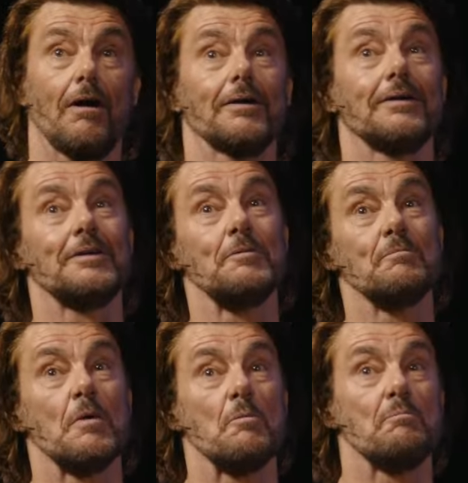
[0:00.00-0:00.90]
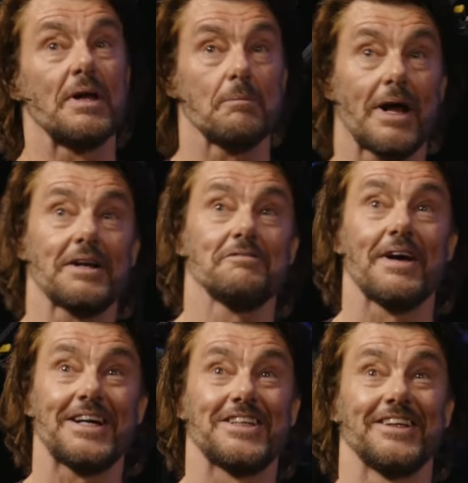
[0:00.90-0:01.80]
God. But the blood
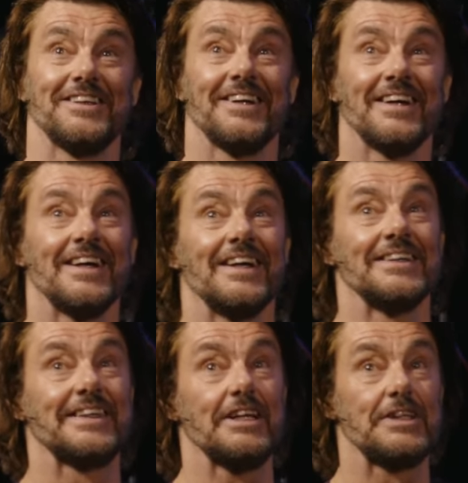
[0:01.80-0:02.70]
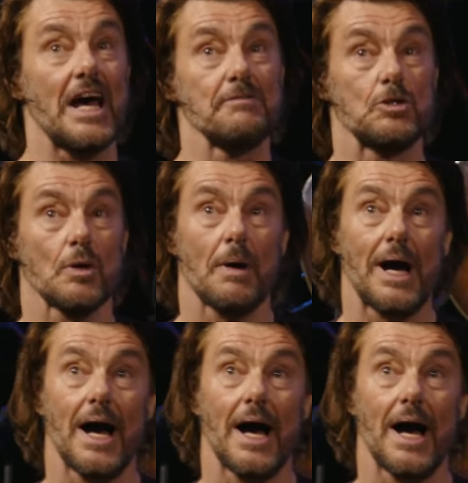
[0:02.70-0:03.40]
infection did damage one of